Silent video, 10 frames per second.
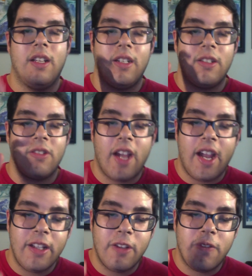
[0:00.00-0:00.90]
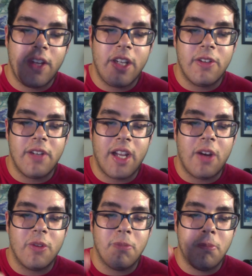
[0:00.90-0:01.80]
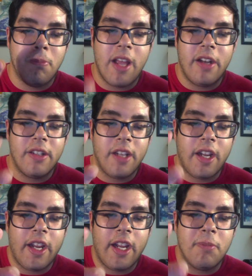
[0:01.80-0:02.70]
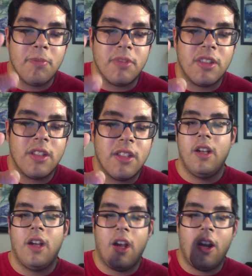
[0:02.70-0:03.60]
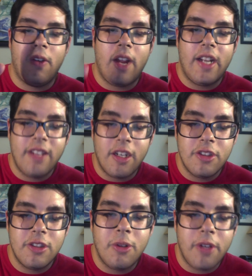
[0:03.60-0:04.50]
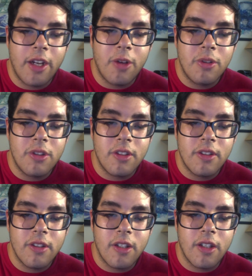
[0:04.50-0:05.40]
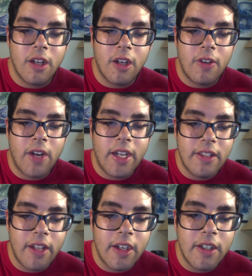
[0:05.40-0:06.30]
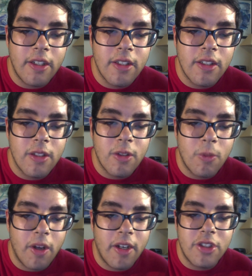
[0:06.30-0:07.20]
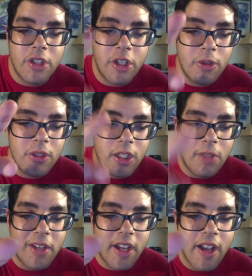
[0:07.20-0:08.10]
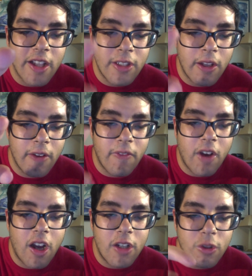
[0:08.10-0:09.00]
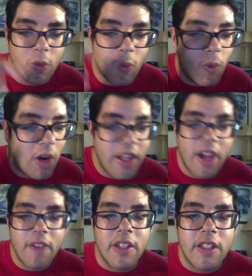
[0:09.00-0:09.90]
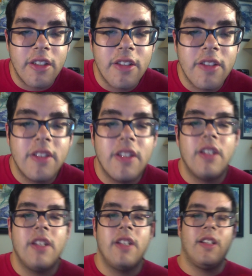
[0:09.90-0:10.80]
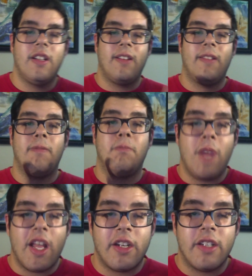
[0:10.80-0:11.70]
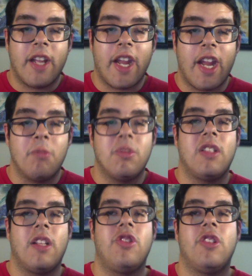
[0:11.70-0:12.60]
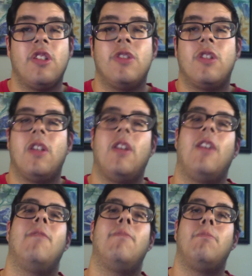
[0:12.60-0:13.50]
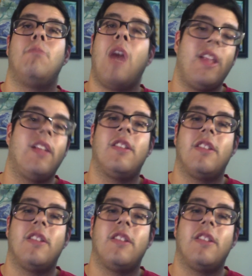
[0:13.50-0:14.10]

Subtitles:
Try to figure out better names. Alright there, studios? Alright there? Whether it's you, CBS, Fox, whatever. Better names than just pilot.